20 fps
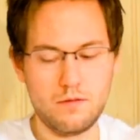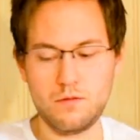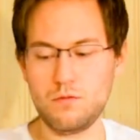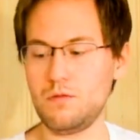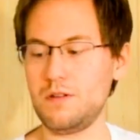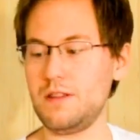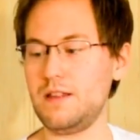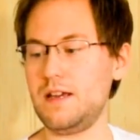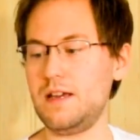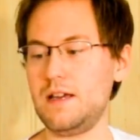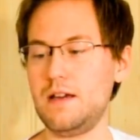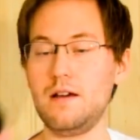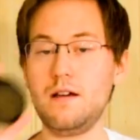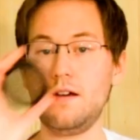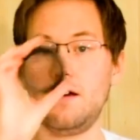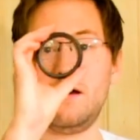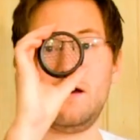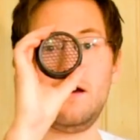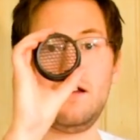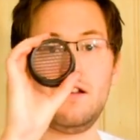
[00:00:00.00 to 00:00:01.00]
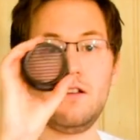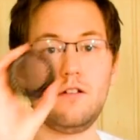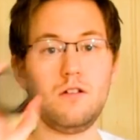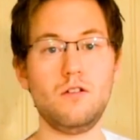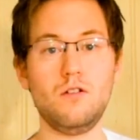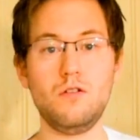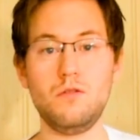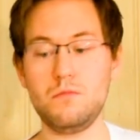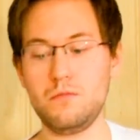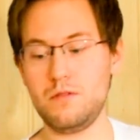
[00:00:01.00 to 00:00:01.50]
with a
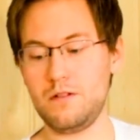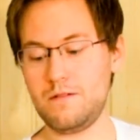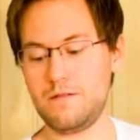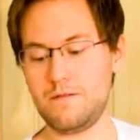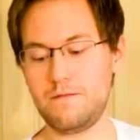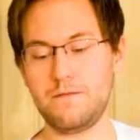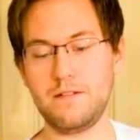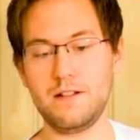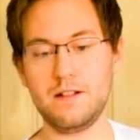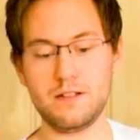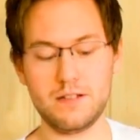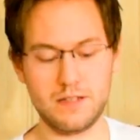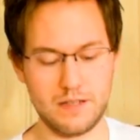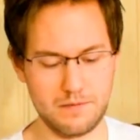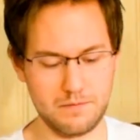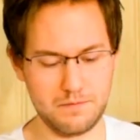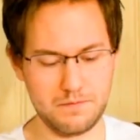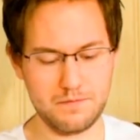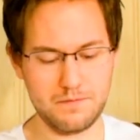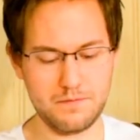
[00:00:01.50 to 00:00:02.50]
honeycomb filter.